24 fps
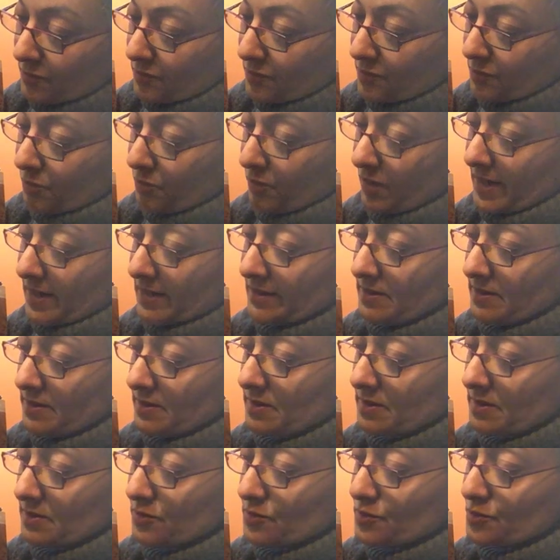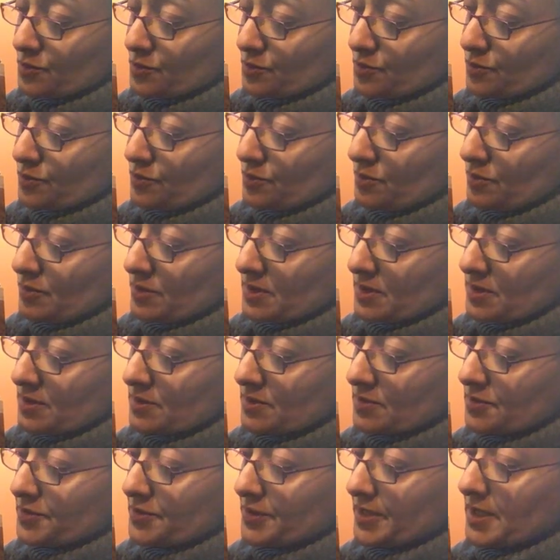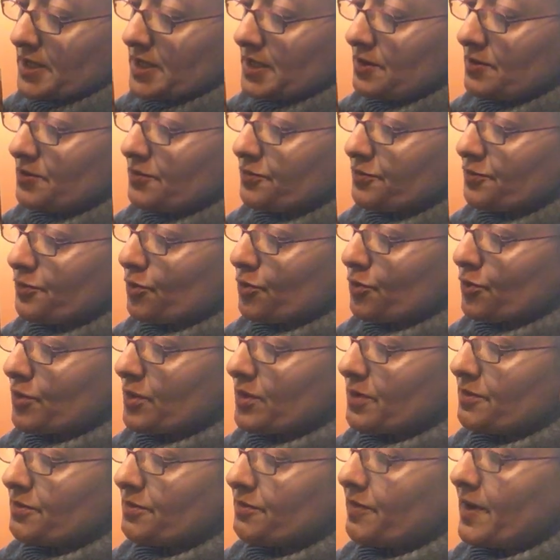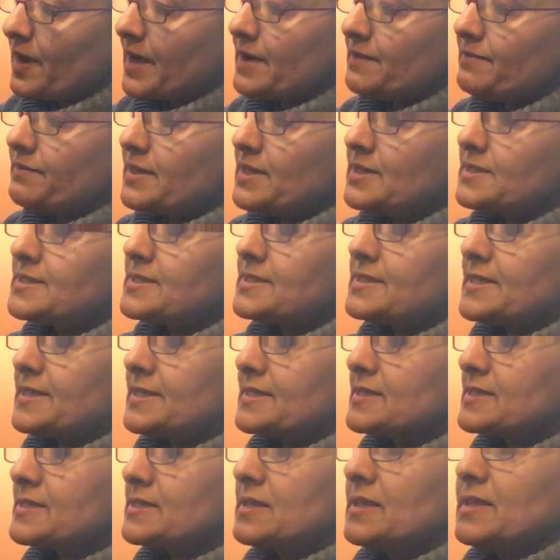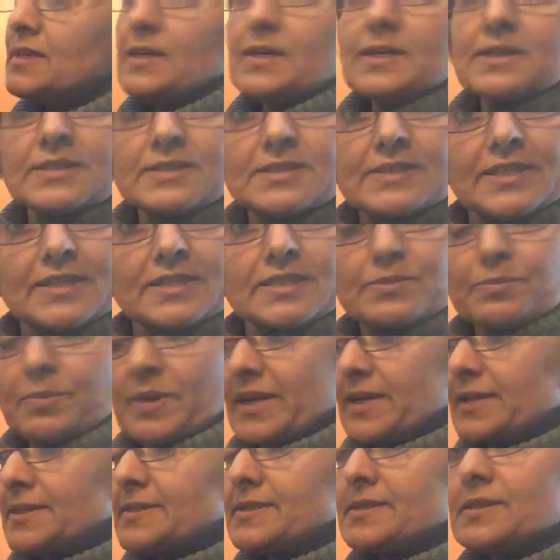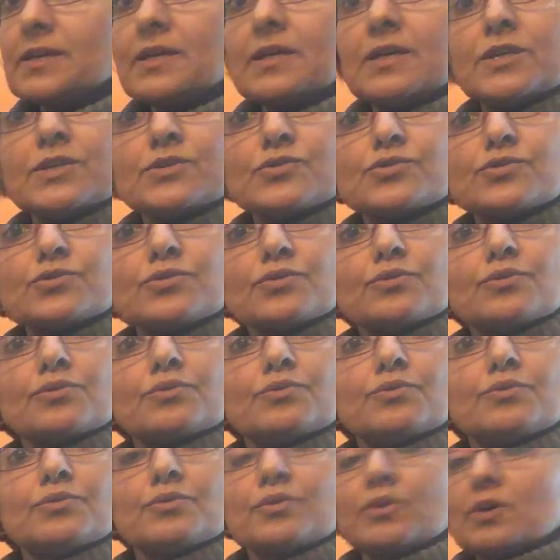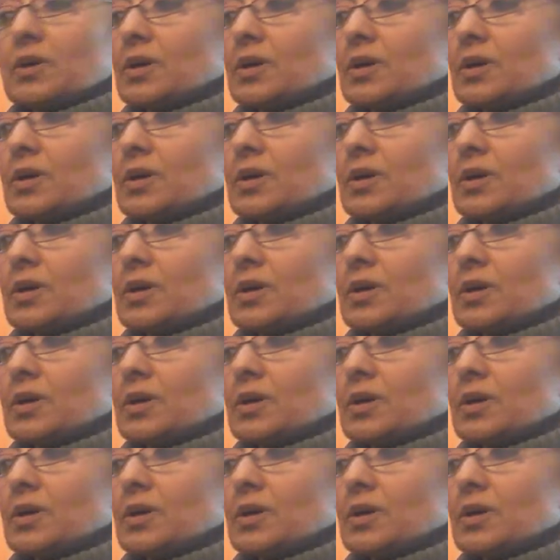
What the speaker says: 1, 2, 3, 4, 5 and 6 pairs. So